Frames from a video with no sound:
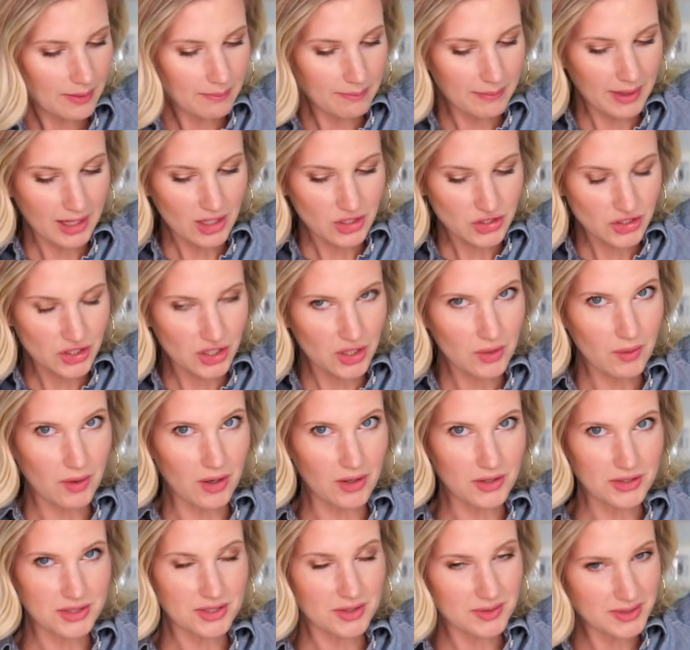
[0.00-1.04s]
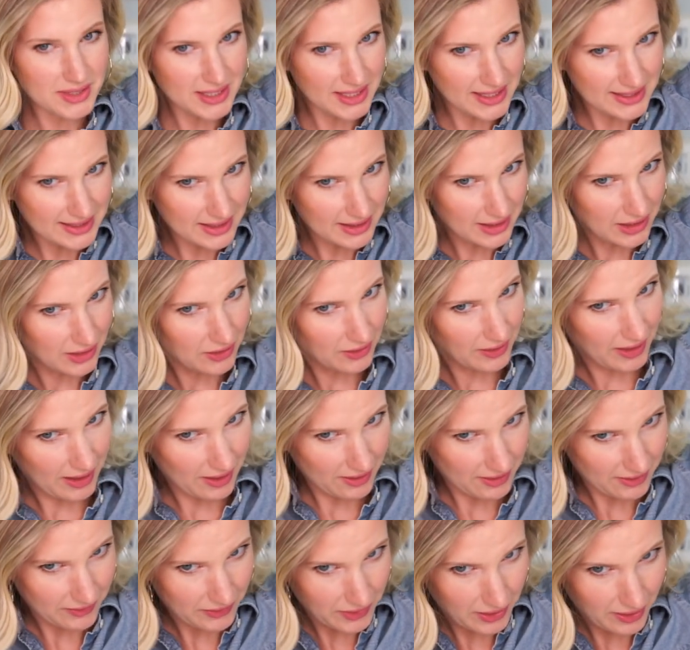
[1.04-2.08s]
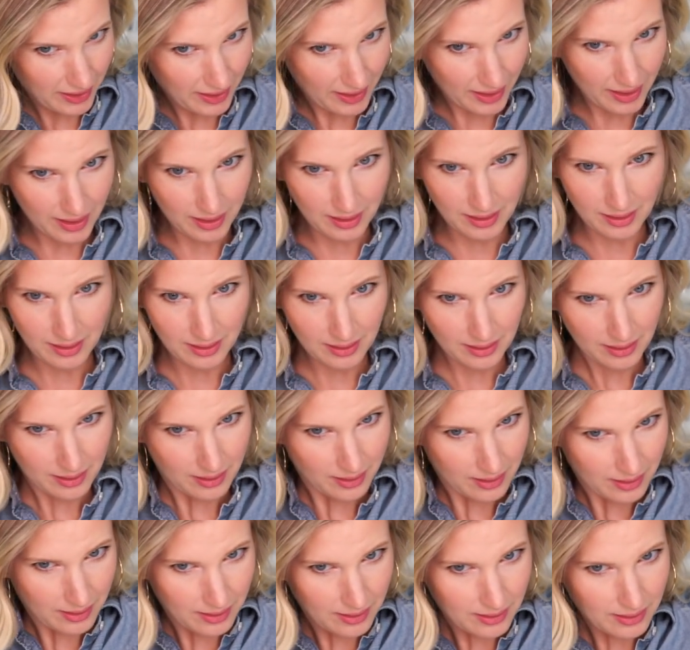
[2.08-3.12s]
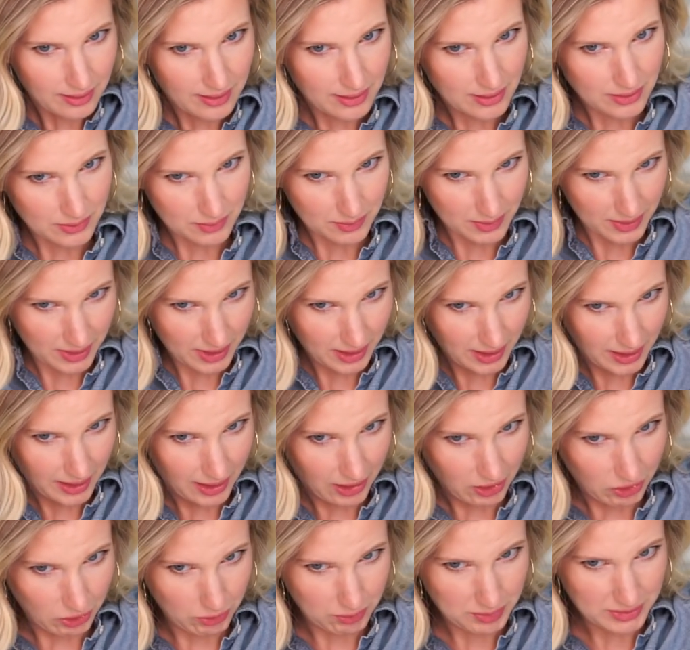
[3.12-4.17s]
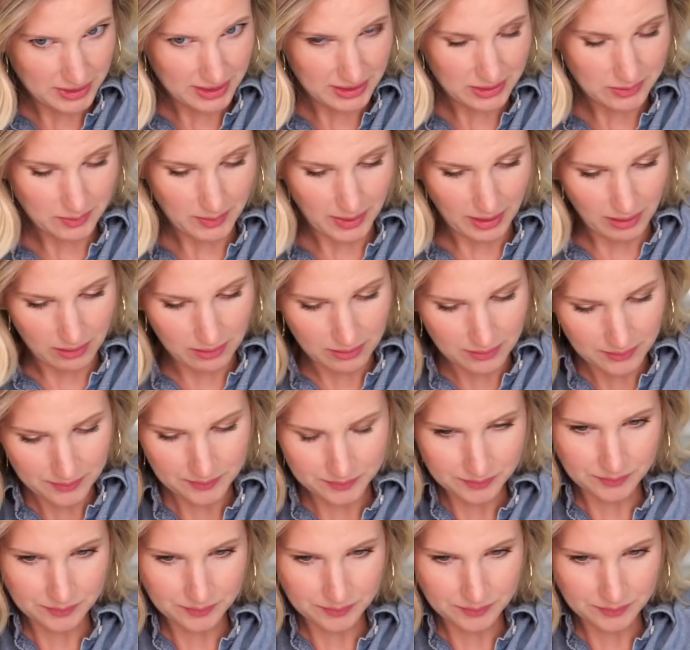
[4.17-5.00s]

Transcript: Make sure you also tease at the crown of your head. This really helps as well.